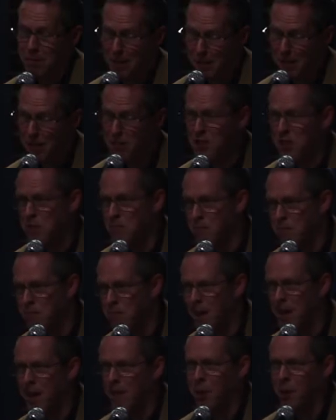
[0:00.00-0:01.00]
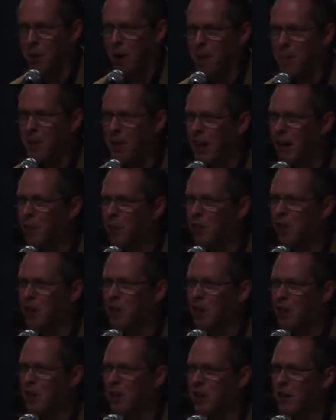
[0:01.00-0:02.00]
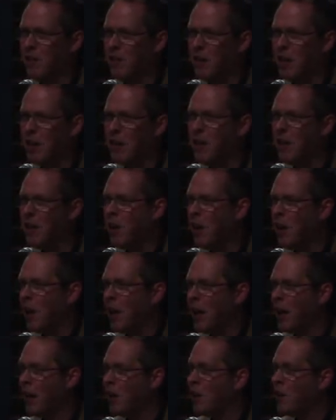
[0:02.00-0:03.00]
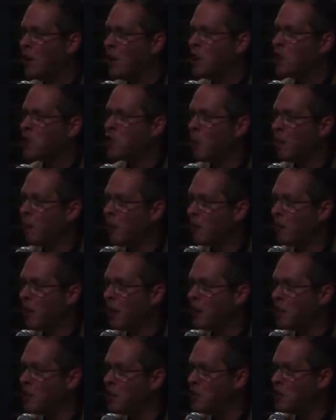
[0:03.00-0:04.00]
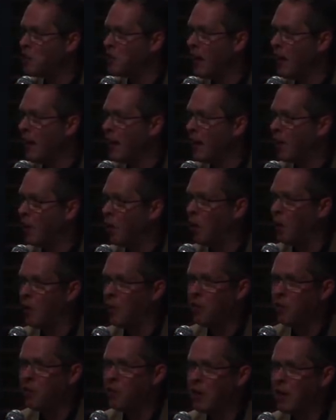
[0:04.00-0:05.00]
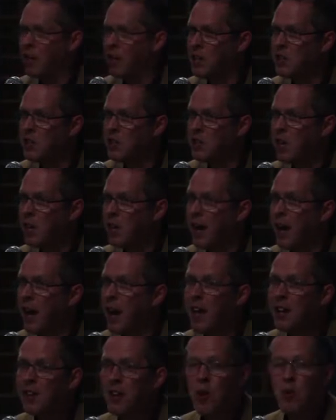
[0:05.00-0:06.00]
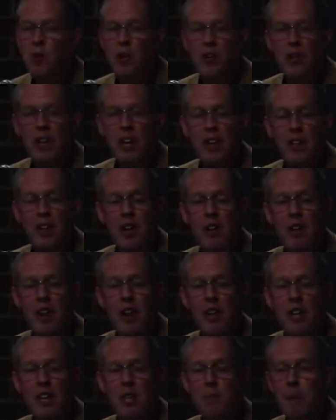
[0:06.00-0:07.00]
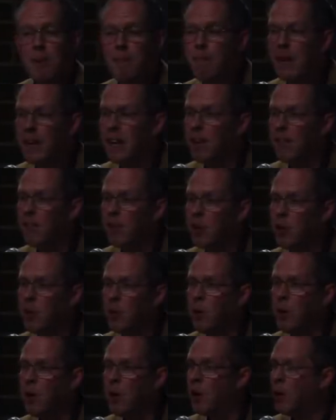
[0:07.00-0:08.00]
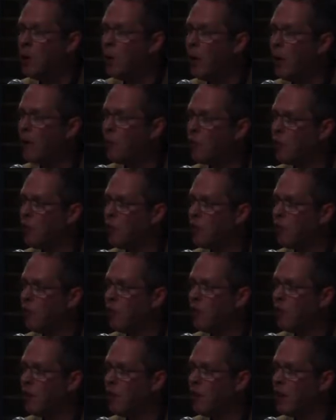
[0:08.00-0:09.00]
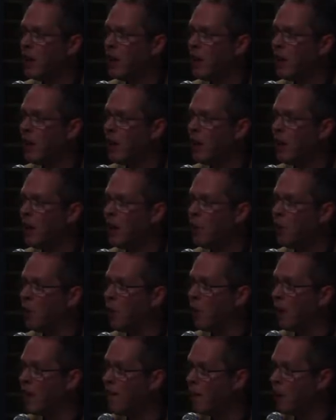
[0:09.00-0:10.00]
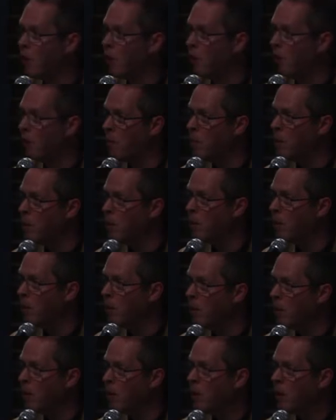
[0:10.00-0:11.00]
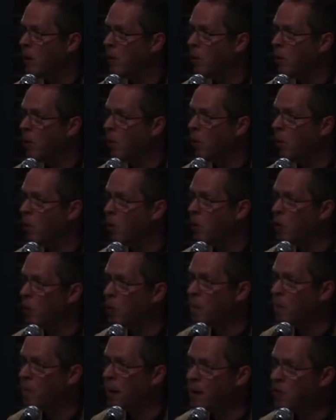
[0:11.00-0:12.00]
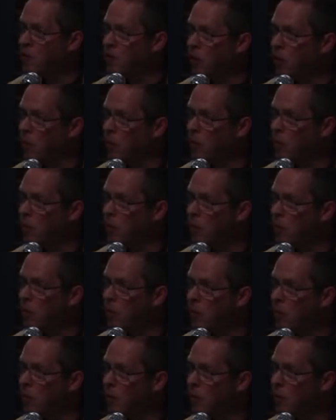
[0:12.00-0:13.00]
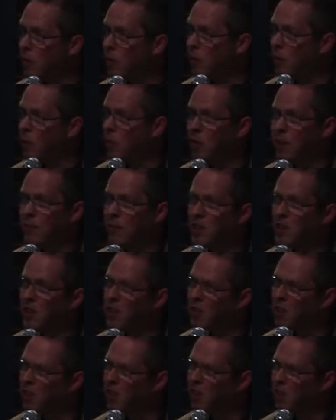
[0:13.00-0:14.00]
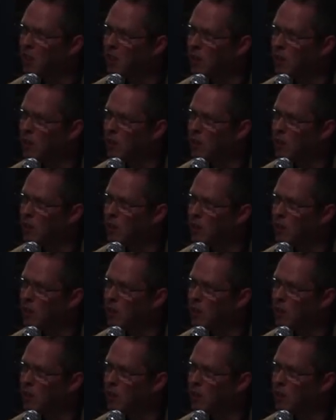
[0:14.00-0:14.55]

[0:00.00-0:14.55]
I assume many of you are happy to have CCTV in shopping centres and on the streets, I don't think there's likely to be many of you who have CCTV in your living room or your bedroom or even the toilet.